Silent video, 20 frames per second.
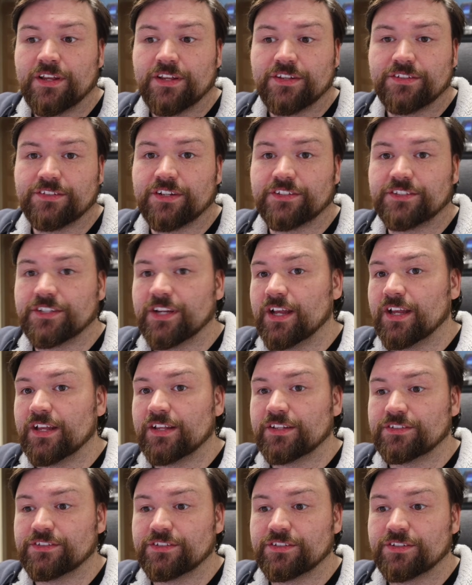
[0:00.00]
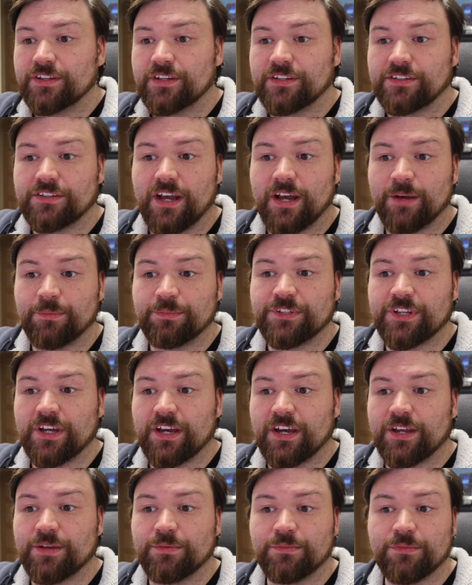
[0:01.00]
such as
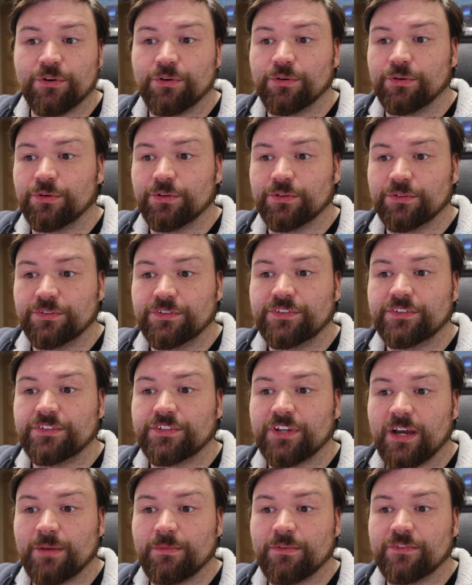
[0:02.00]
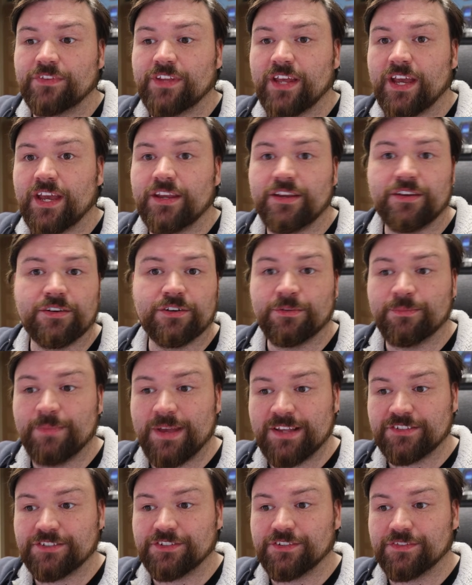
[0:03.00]
uptime or time of day or
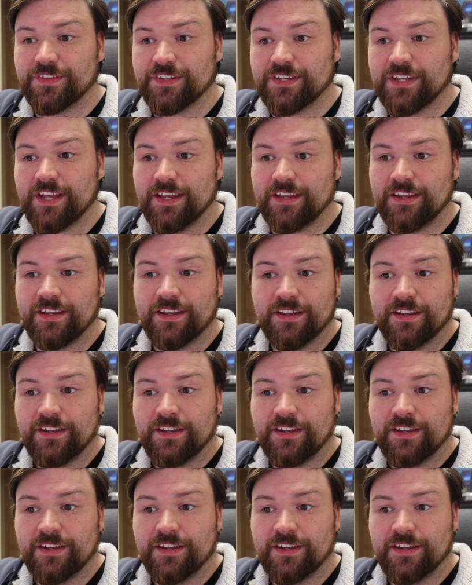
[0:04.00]
message of the day.